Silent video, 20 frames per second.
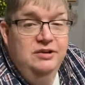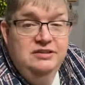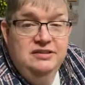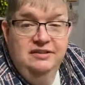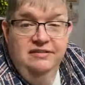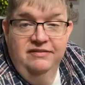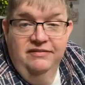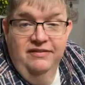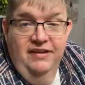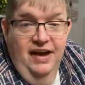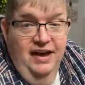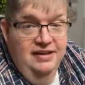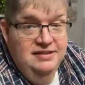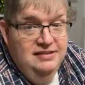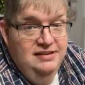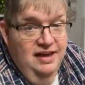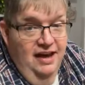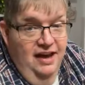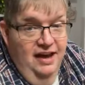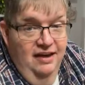always the
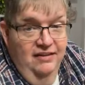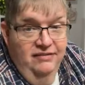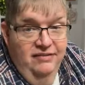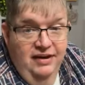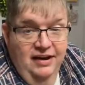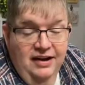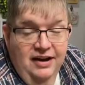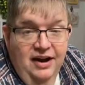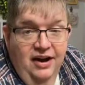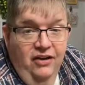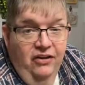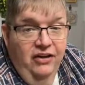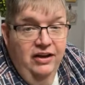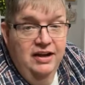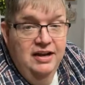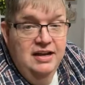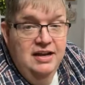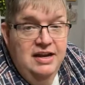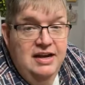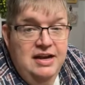fast half, I
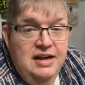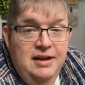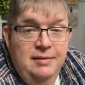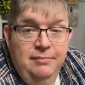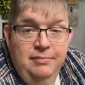call it.